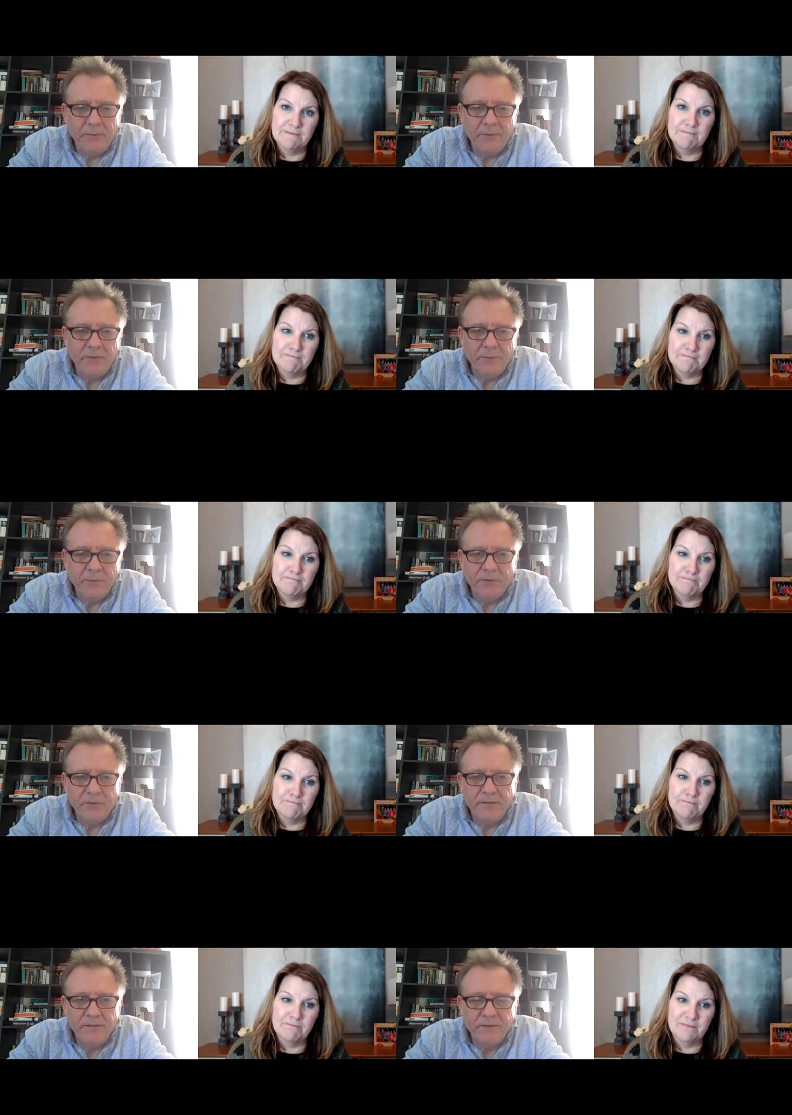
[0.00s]
Speaker 1: those ports are
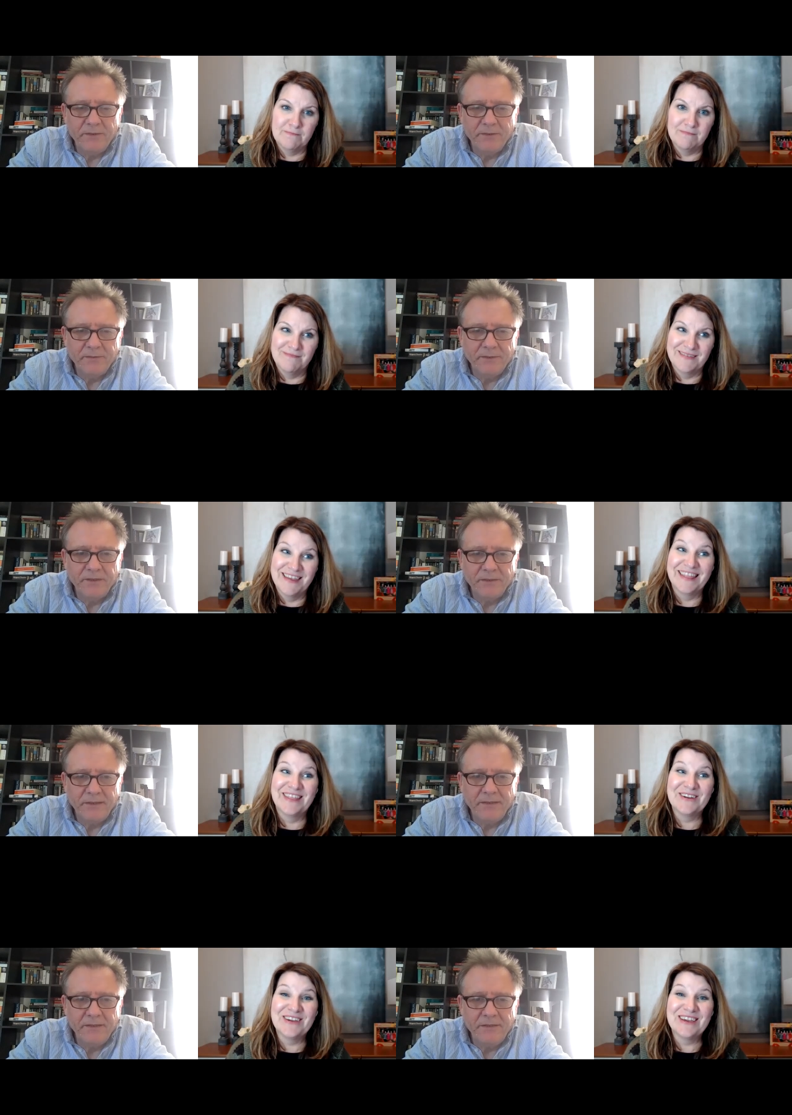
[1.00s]
until recently. They're
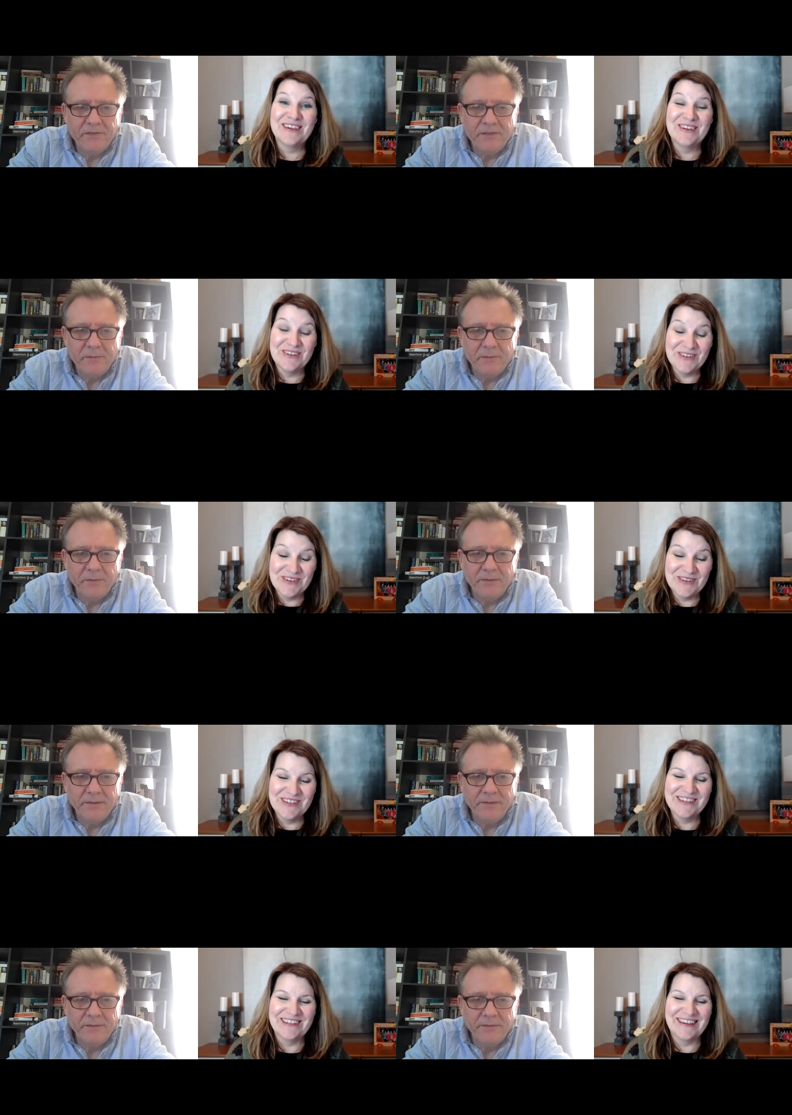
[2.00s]
hugely important.
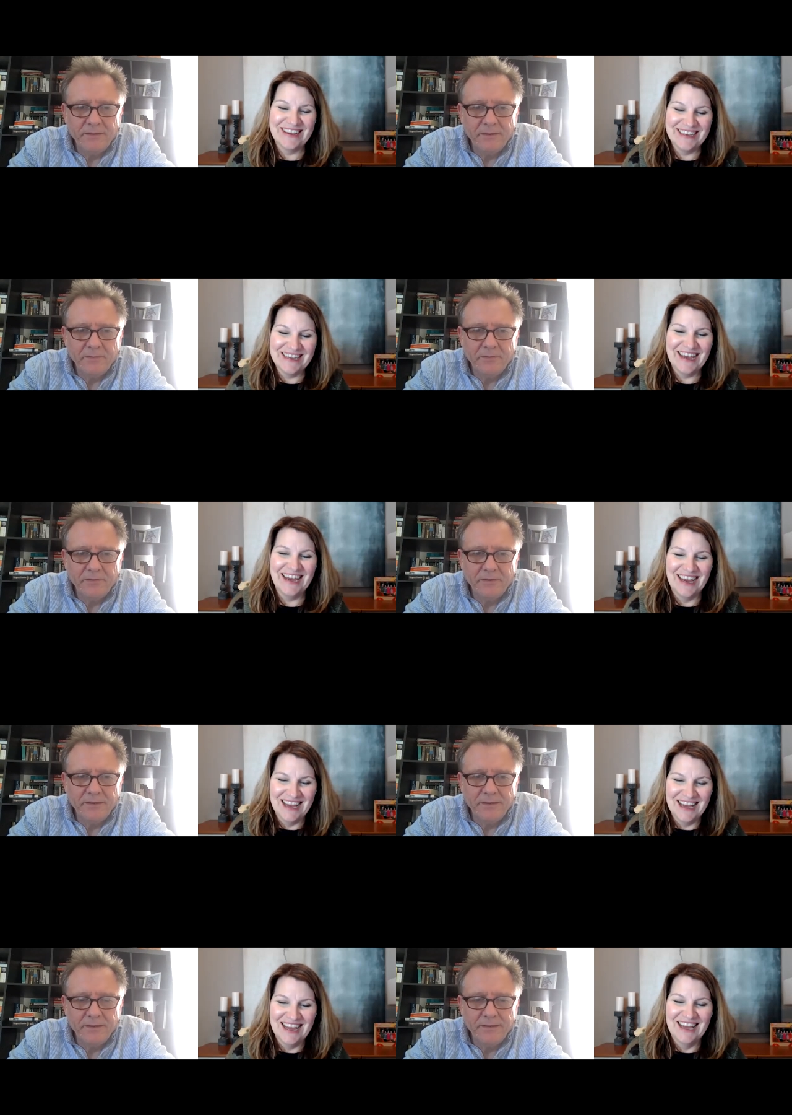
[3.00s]
Hugely. Yeah.
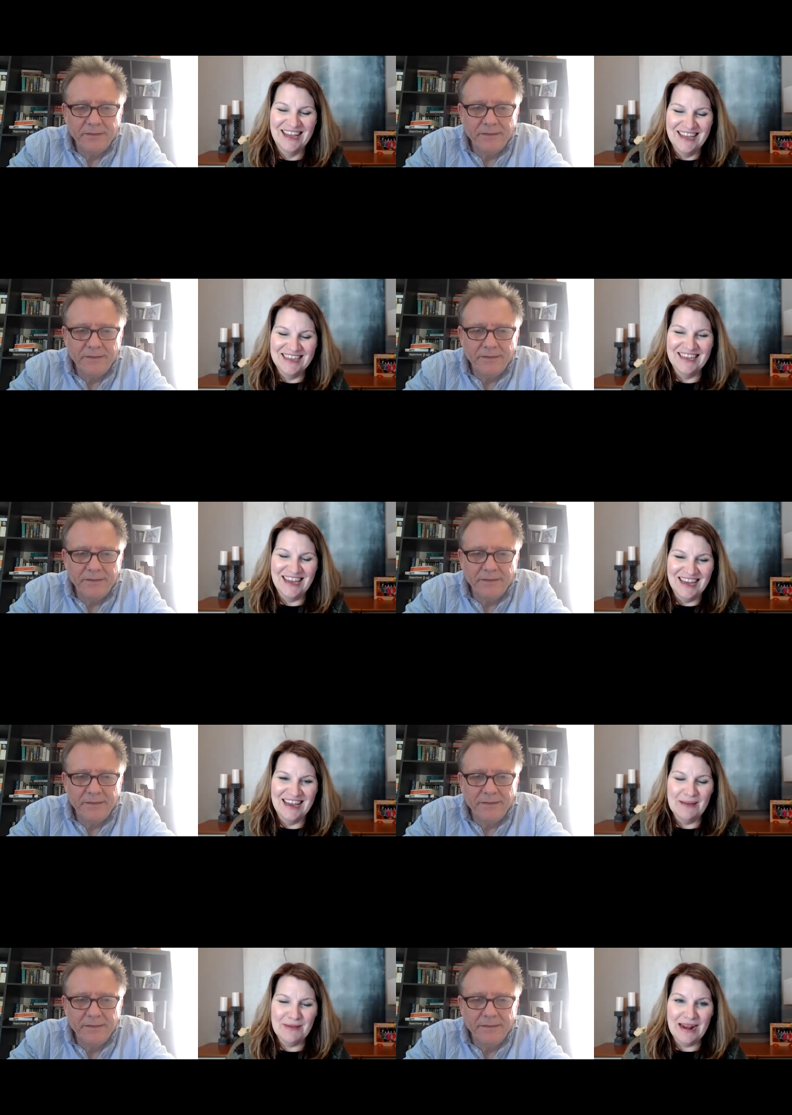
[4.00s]
Yeah.
Speaker 2: Yeah.
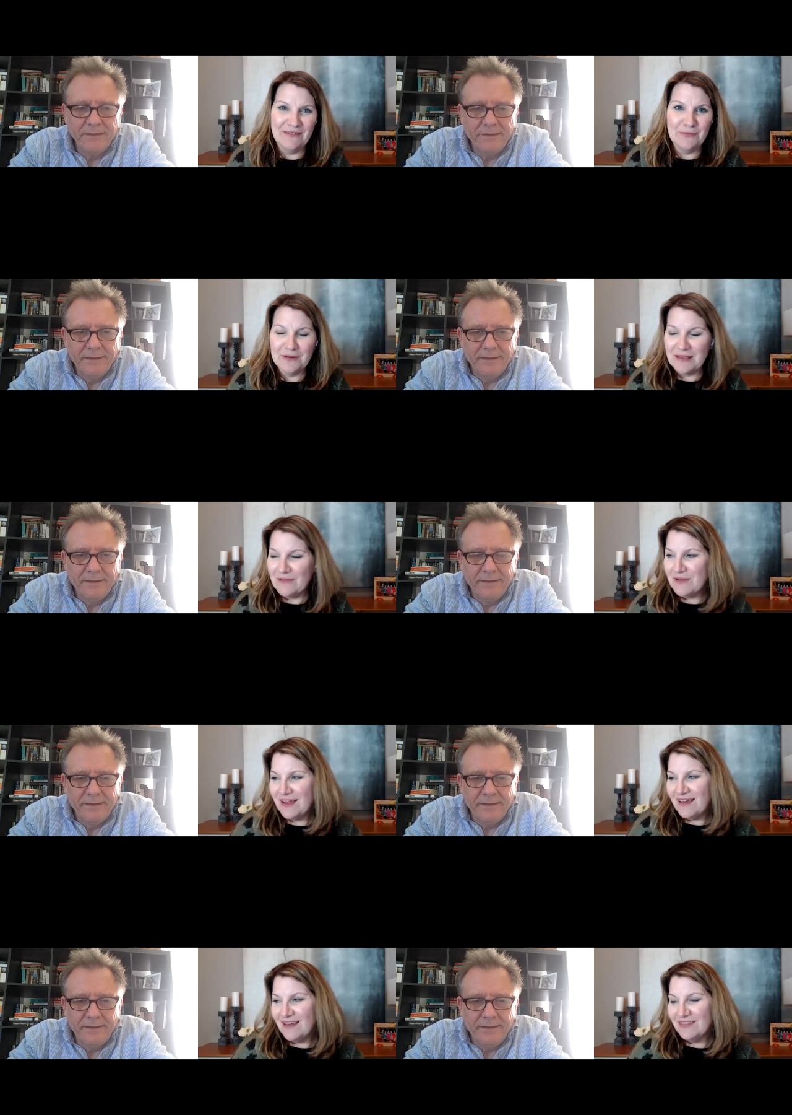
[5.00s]
I mean, I was where
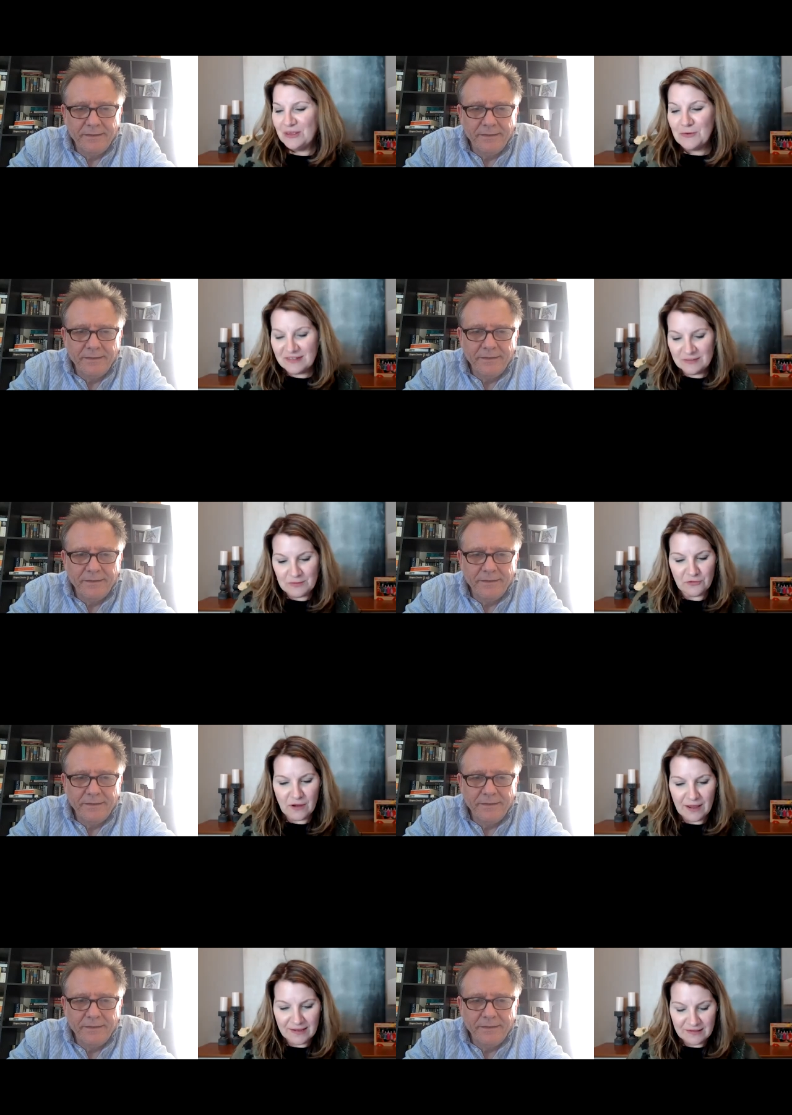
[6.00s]
uh, the U S has been
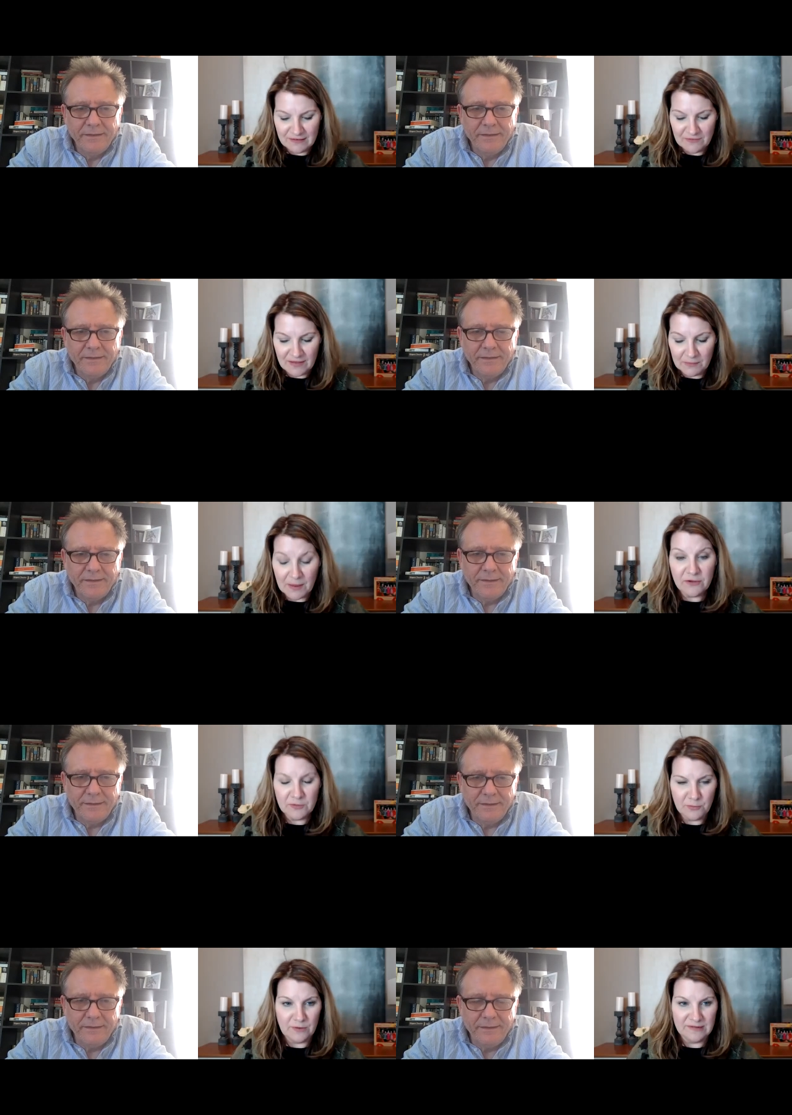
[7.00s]
trying to develop other
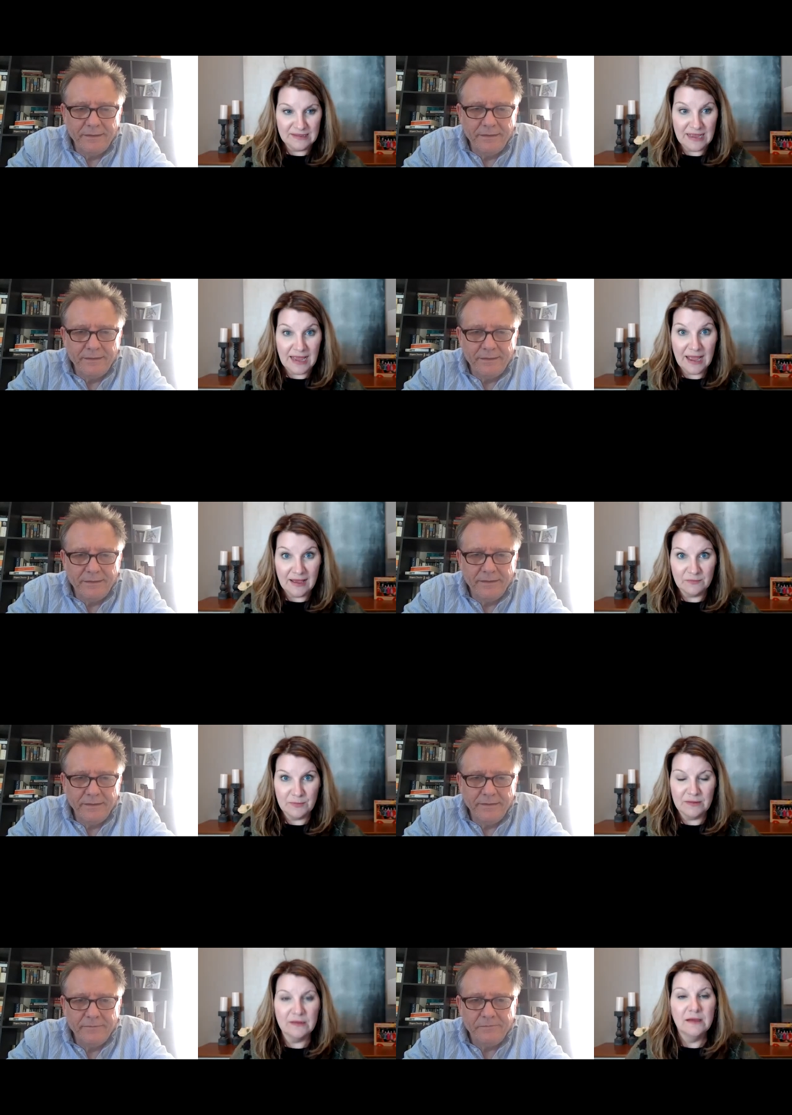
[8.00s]
ports and has,
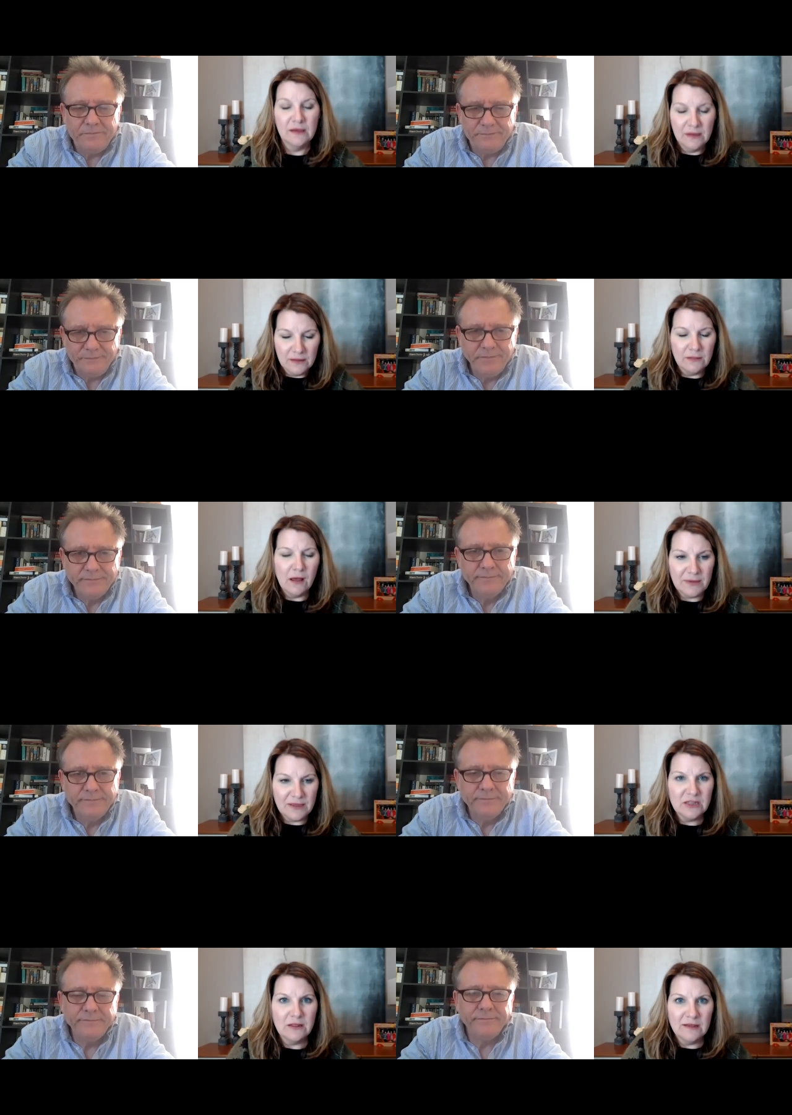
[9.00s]
but Long
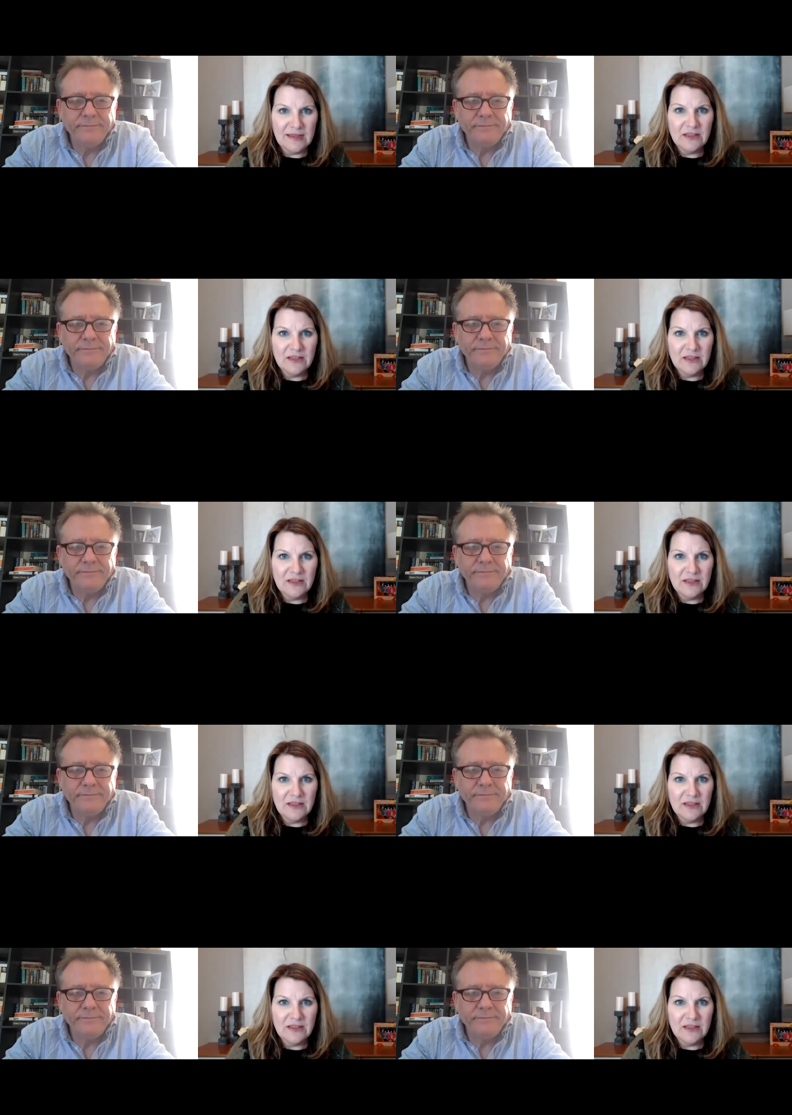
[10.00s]
Beach and Los